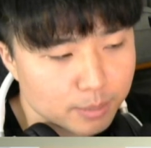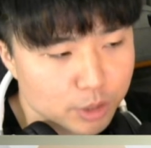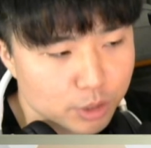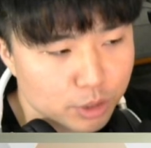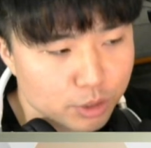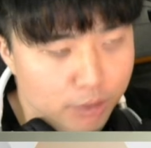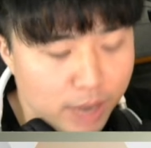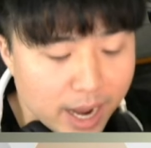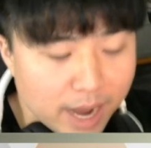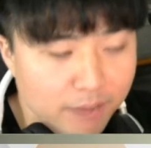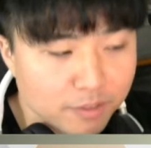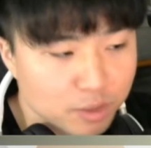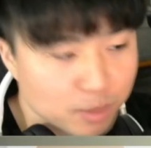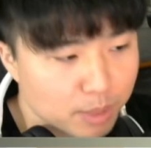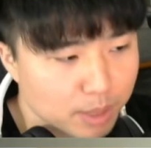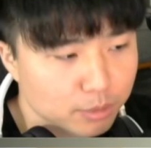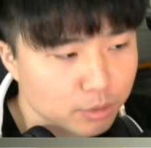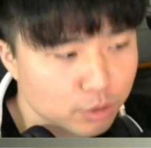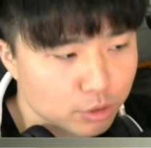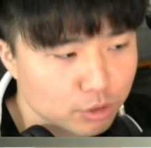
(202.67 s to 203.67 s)
you have to be
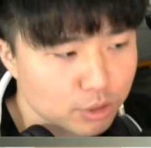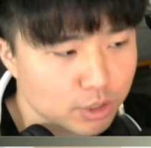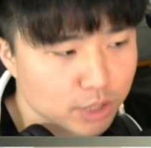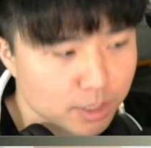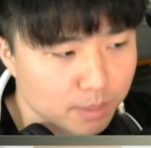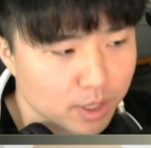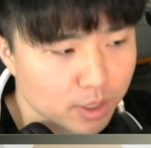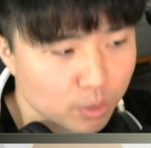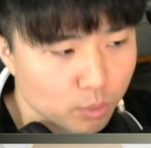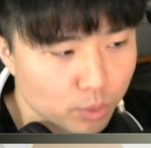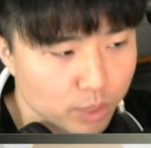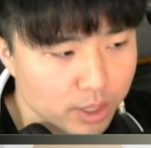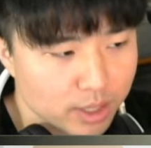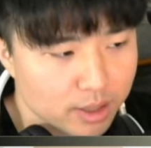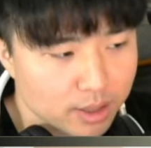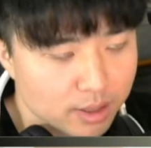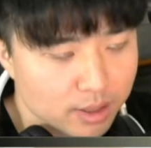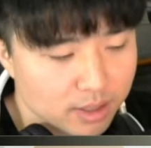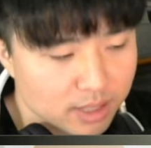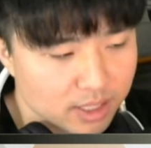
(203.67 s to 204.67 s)
able to do something with
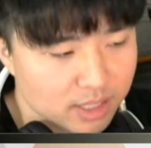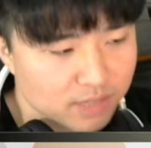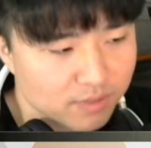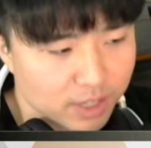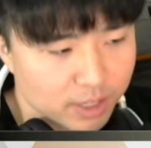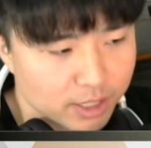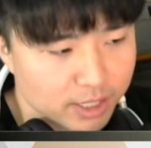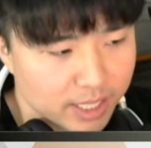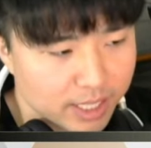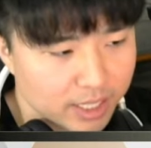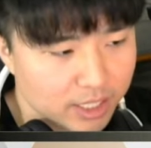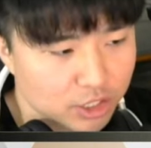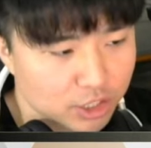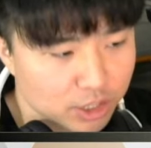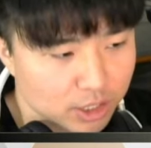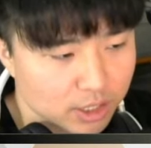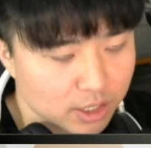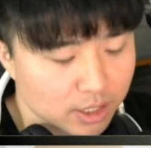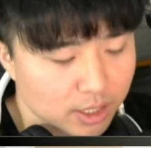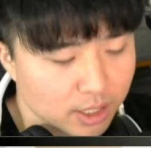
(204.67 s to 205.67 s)
this variation,